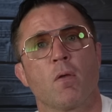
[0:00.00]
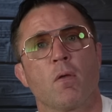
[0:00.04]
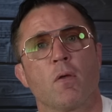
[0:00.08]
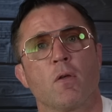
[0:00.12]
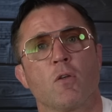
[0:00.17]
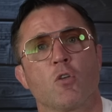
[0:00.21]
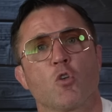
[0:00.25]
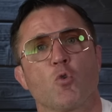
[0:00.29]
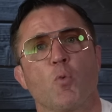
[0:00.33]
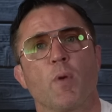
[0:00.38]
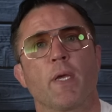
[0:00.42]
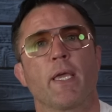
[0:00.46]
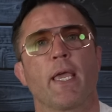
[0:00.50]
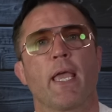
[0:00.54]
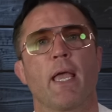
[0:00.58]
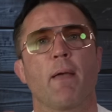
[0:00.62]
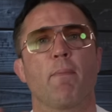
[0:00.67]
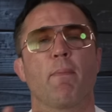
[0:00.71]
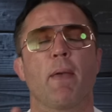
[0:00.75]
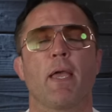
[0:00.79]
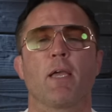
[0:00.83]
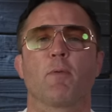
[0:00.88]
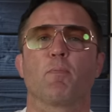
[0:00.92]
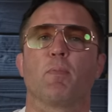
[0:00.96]
So we can't
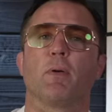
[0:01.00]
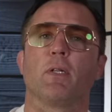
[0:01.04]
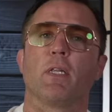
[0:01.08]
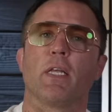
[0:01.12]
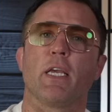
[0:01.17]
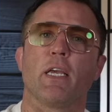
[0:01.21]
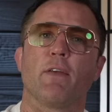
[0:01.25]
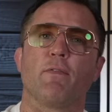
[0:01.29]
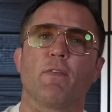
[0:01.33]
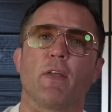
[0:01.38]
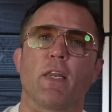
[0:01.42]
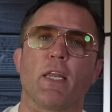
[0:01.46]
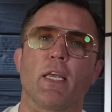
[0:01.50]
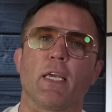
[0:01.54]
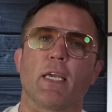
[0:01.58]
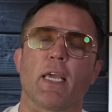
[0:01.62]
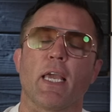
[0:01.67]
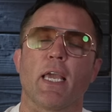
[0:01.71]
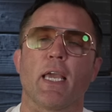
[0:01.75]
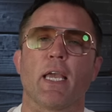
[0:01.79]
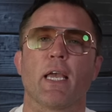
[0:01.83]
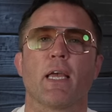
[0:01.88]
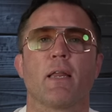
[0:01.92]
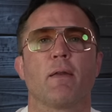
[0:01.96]
make believe that he
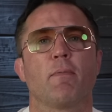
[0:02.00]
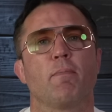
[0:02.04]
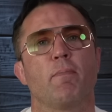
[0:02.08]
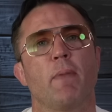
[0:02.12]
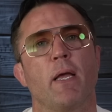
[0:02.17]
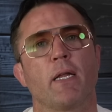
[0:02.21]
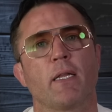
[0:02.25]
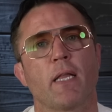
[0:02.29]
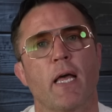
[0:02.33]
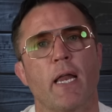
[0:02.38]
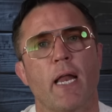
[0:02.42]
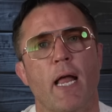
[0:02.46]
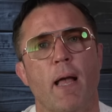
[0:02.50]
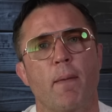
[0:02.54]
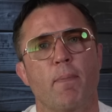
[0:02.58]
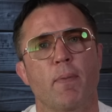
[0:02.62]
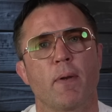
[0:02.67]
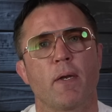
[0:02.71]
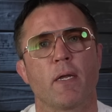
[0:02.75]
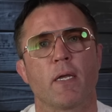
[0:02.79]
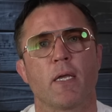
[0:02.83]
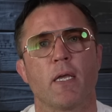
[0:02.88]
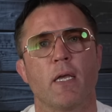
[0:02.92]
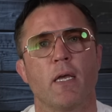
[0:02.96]
can't make that happen
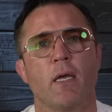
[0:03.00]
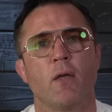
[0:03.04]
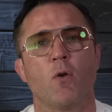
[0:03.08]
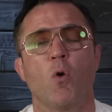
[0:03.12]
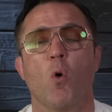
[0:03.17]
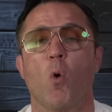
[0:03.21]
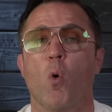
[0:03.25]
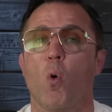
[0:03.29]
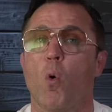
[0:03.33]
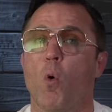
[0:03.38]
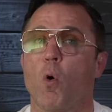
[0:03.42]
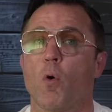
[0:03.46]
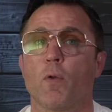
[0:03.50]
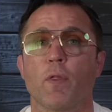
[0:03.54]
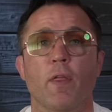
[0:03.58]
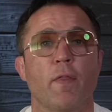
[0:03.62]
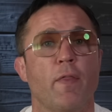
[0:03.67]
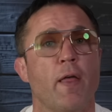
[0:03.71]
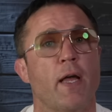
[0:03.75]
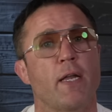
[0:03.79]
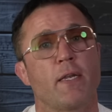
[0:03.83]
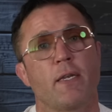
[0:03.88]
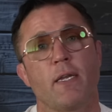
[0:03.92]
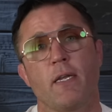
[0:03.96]
again or that
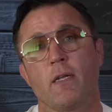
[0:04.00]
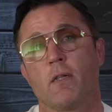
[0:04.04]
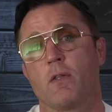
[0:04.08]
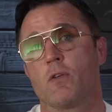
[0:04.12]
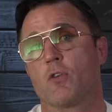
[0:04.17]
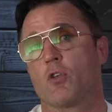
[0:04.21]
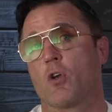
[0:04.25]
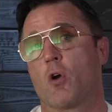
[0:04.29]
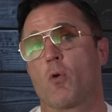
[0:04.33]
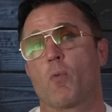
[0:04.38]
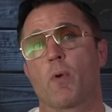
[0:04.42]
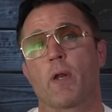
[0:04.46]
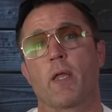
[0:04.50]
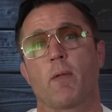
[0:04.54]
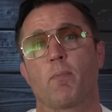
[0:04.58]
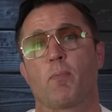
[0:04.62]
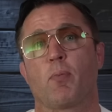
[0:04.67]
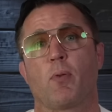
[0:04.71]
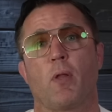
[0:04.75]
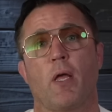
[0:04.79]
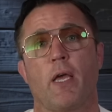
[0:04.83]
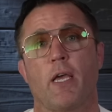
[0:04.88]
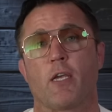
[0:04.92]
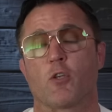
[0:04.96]
that deal is already in
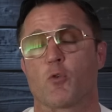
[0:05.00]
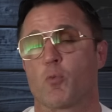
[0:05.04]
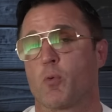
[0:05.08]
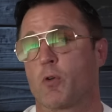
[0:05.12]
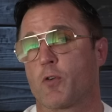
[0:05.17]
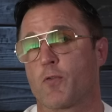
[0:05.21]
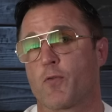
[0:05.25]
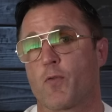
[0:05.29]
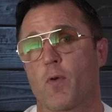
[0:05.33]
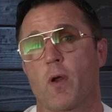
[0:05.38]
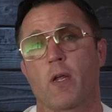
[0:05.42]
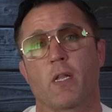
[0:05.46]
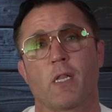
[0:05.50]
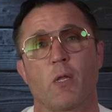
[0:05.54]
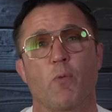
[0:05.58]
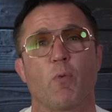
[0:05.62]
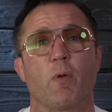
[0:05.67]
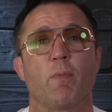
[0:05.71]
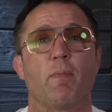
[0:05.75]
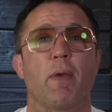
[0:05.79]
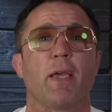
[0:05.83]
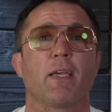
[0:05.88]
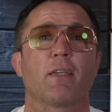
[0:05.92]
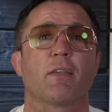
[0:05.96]
place, which frankly
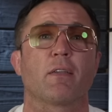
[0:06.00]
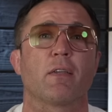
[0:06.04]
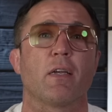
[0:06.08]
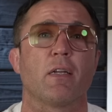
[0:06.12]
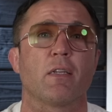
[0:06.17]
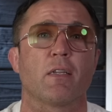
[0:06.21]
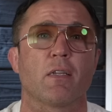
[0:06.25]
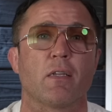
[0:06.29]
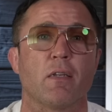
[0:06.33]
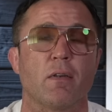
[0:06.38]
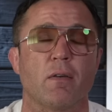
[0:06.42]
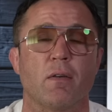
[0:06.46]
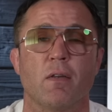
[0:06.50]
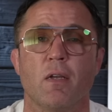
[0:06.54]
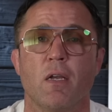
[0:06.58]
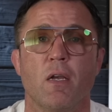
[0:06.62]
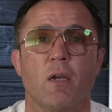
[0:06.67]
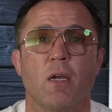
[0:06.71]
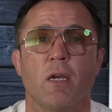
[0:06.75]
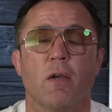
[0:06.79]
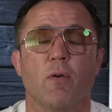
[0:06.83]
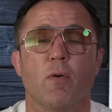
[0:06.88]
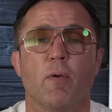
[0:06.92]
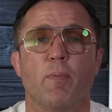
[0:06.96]
would make sense and
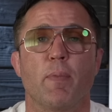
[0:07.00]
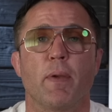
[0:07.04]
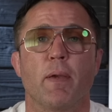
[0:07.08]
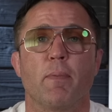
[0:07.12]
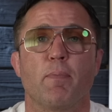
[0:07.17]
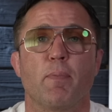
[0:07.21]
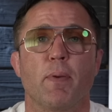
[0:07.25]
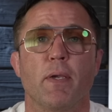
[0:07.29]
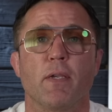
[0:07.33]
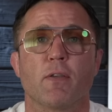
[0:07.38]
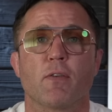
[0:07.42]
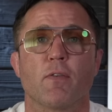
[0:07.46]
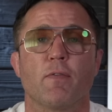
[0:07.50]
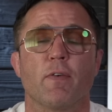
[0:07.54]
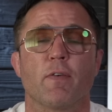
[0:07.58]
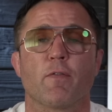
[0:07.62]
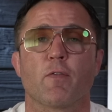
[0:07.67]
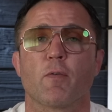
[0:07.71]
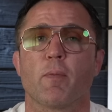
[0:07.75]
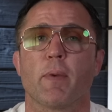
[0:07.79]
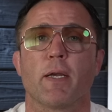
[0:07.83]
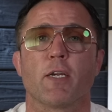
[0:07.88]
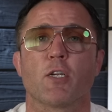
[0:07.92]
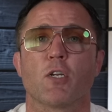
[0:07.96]
would be a piece of
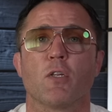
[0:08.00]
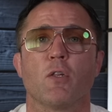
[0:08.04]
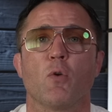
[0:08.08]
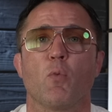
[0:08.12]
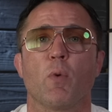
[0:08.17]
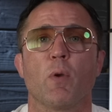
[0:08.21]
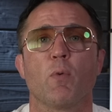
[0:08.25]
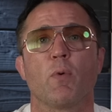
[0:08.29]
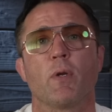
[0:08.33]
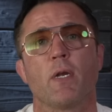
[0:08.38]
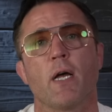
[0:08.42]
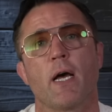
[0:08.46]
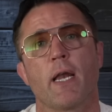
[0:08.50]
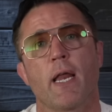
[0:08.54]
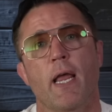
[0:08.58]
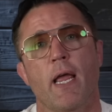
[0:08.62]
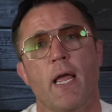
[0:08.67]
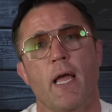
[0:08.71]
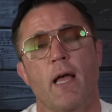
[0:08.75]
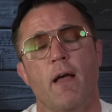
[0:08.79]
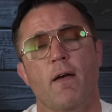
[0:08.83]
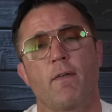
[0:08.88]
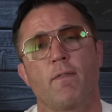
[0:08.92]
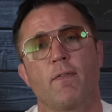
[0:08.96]
information that we would not
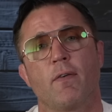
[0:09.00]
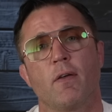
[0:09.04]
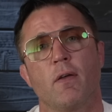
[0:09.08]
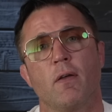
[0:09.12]
have.